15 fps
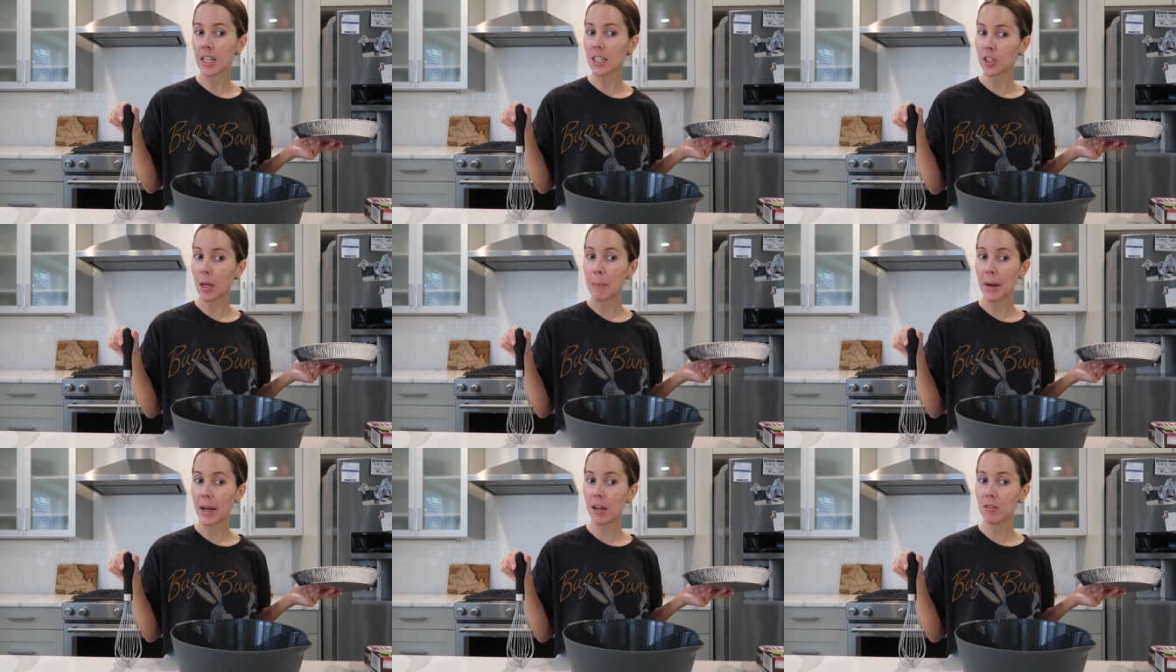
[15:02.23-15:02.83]
actually
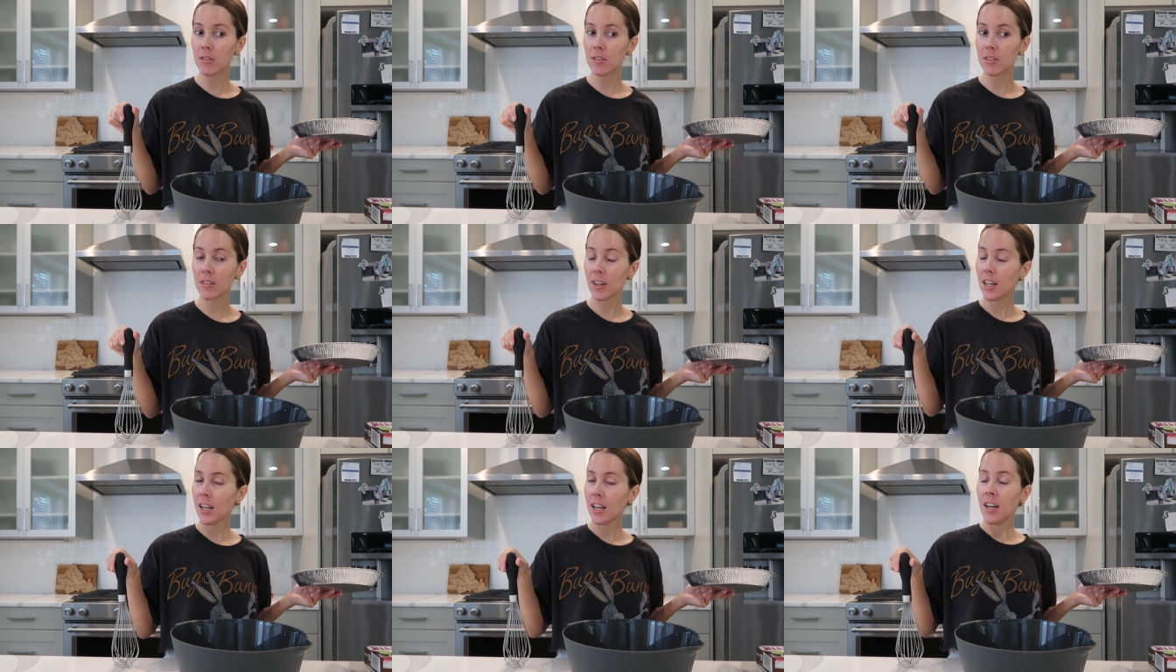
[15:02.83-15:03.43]
at my house.
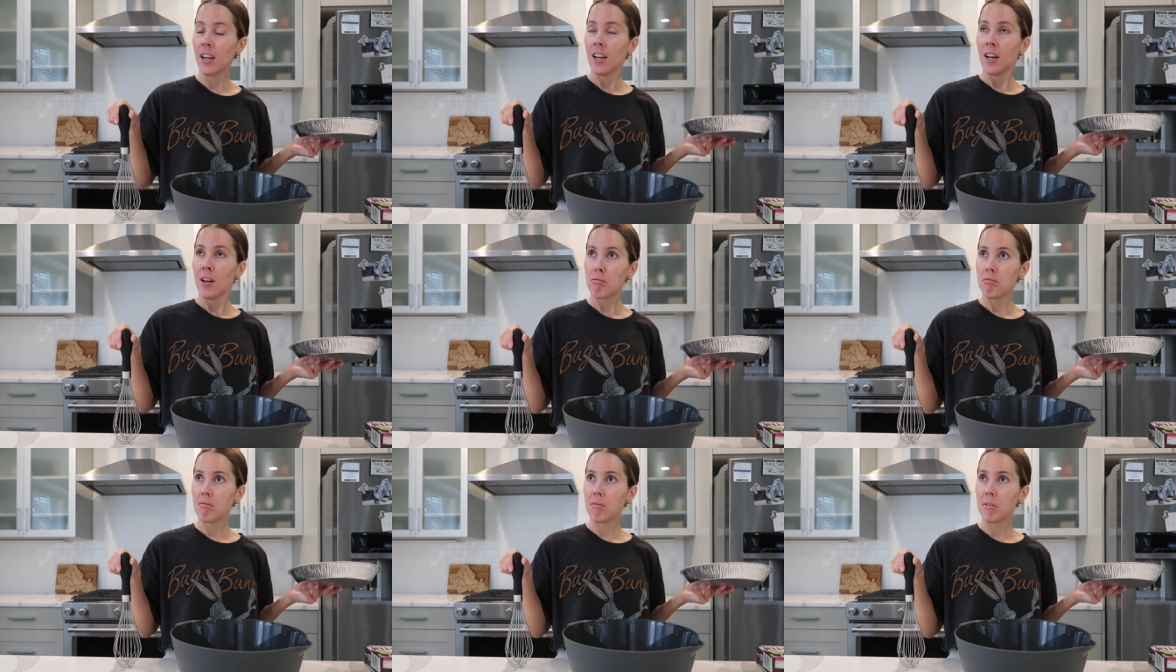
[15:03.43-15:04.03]

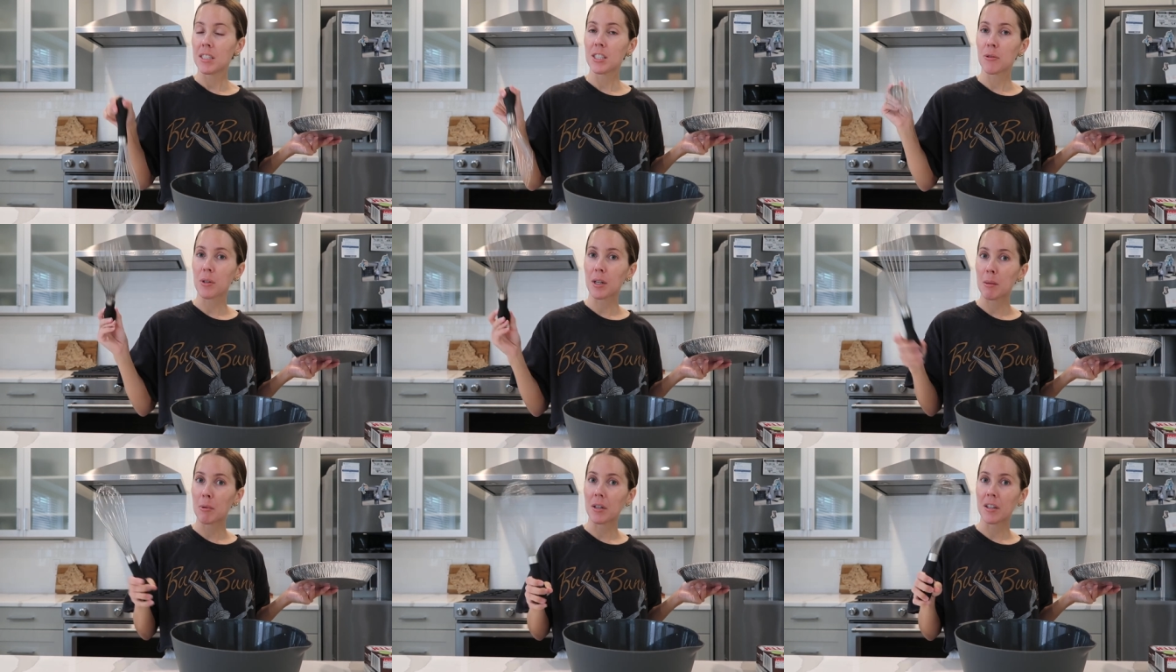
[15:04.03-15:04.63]
So
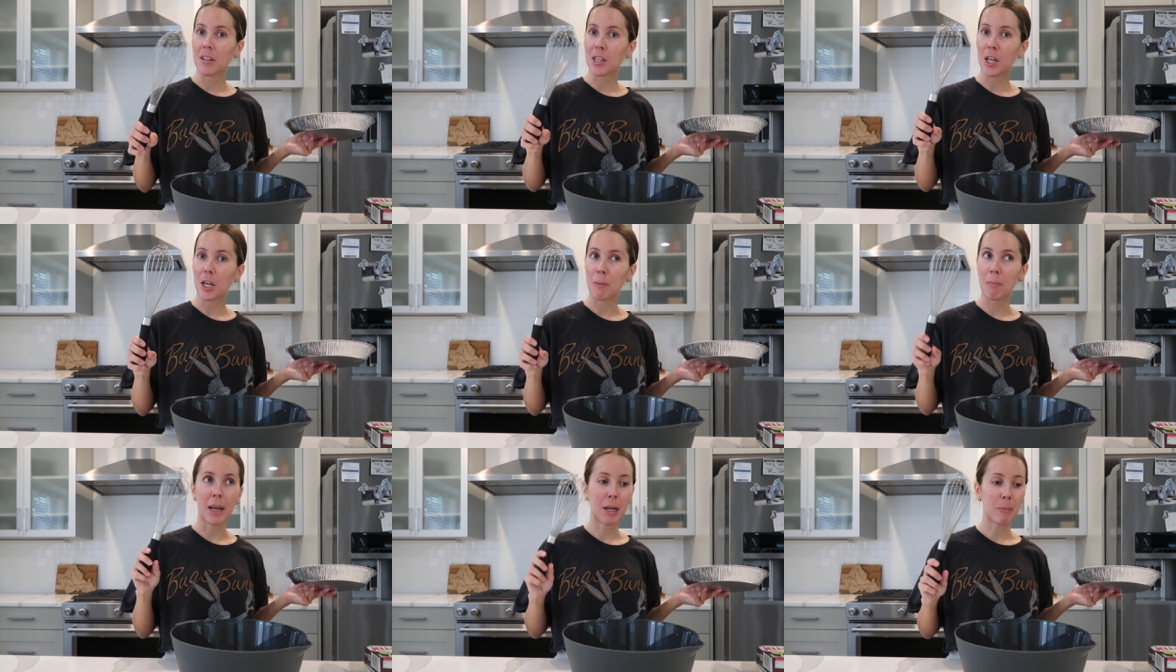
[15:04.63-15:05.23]
we're gonna put in a lot
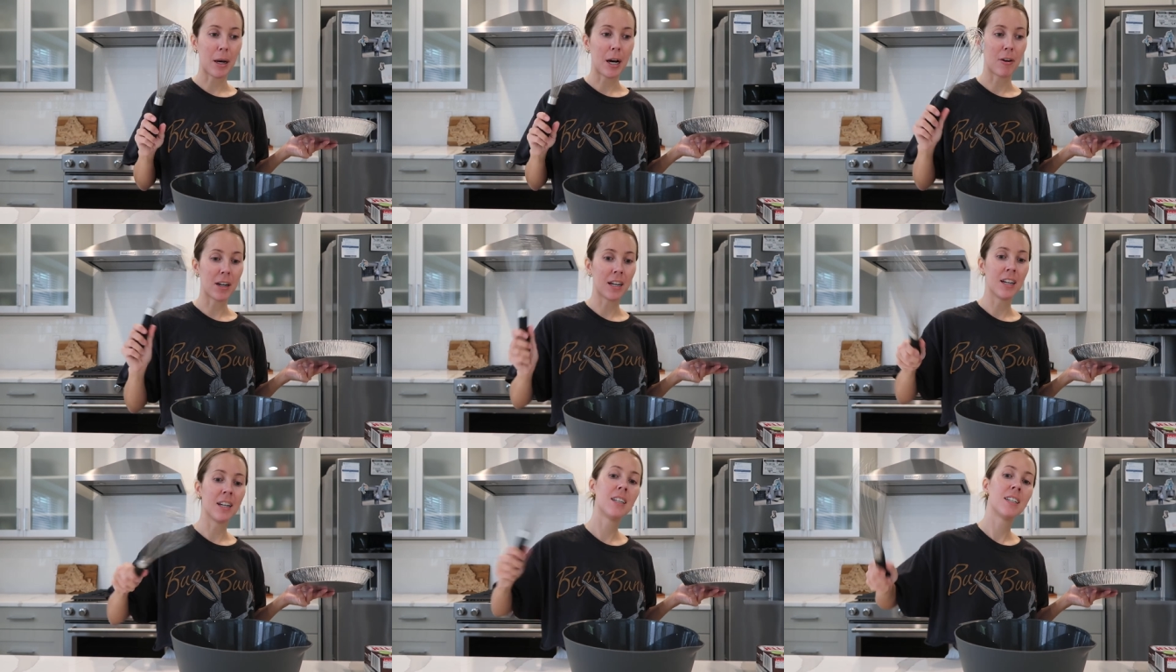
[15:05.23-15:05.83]
of
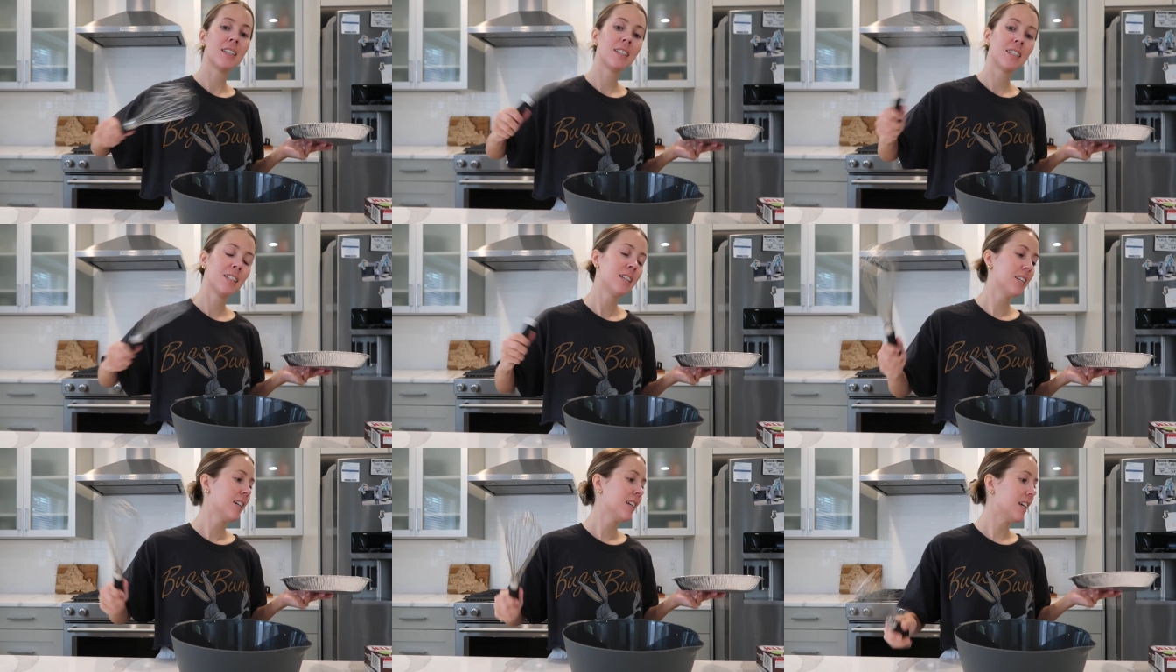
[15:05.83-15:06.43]
manpower
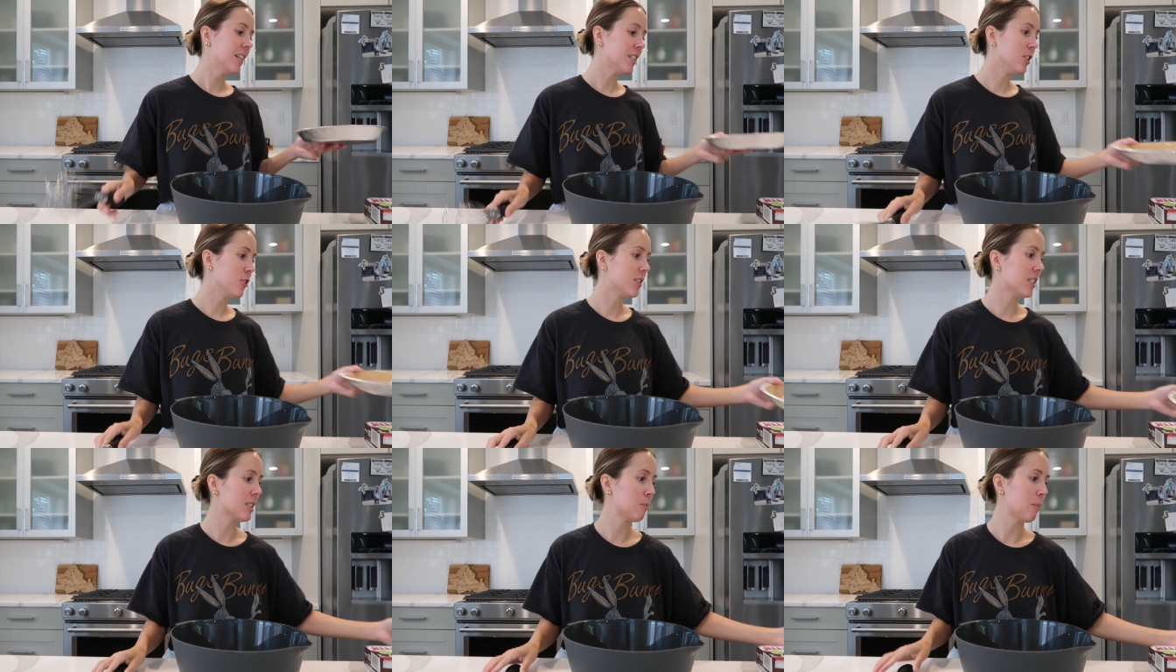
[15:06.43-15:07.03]
and
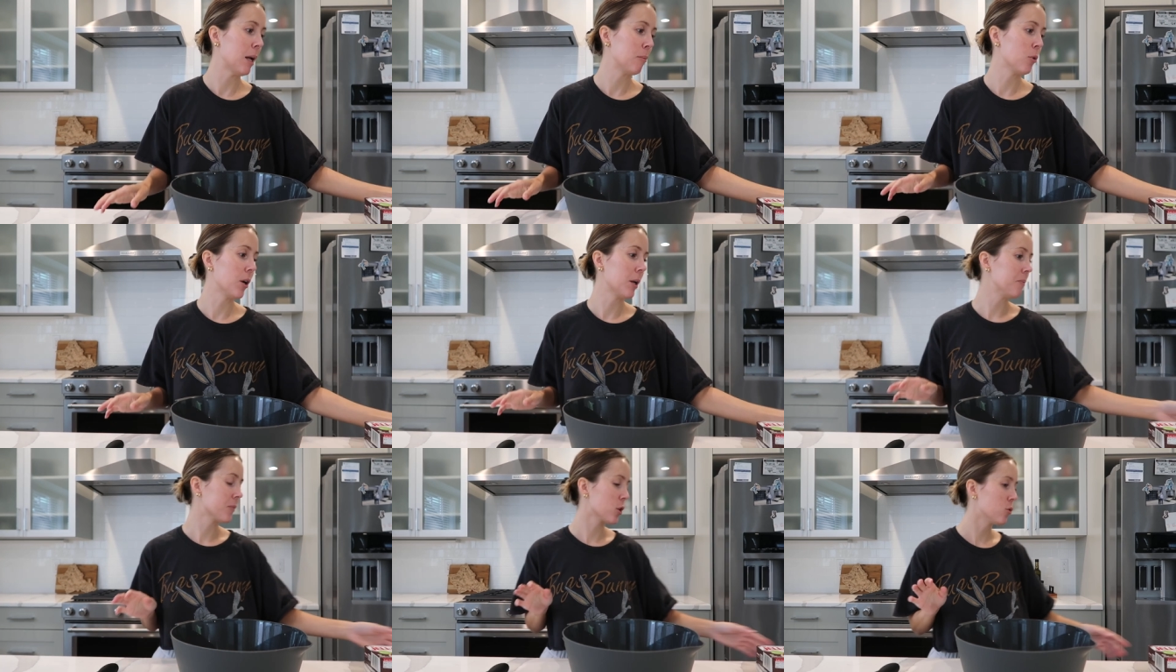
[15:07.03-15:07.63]
use this bad
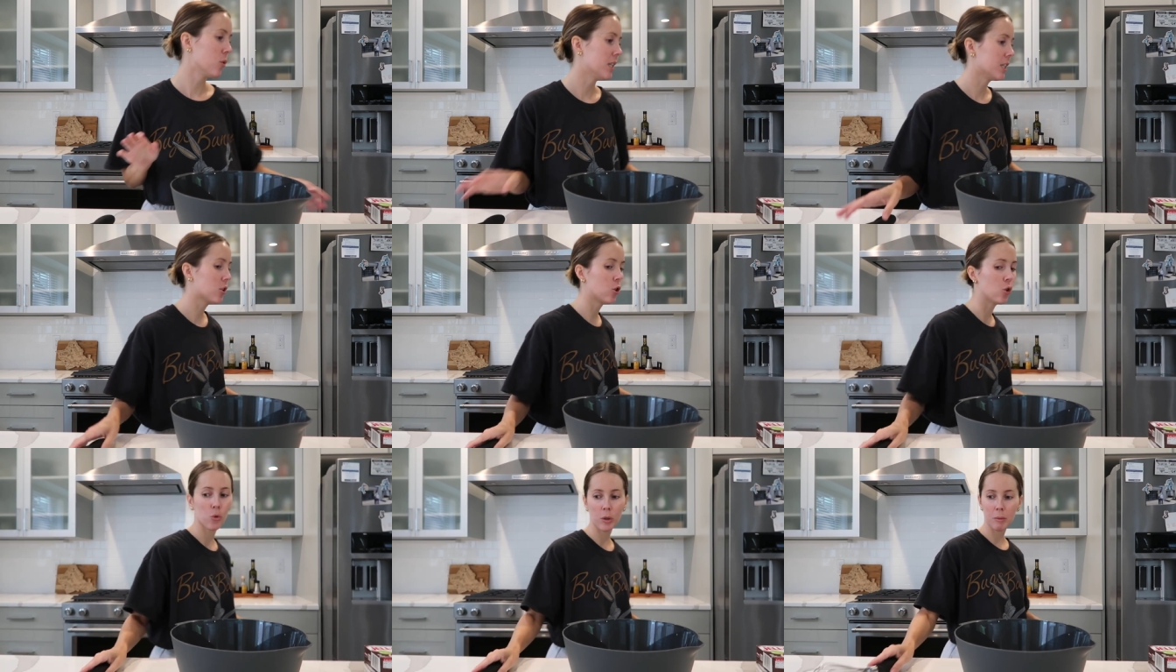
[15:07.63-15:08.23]
boy. Oh, I need
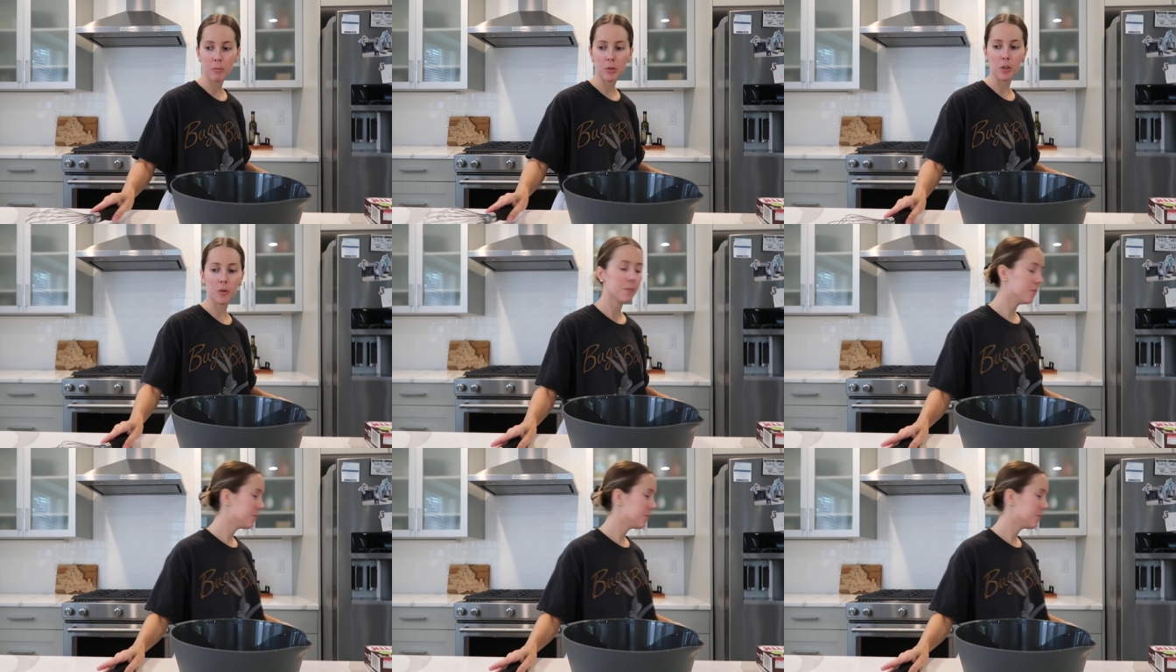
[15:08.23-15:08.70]
Cool Whip too.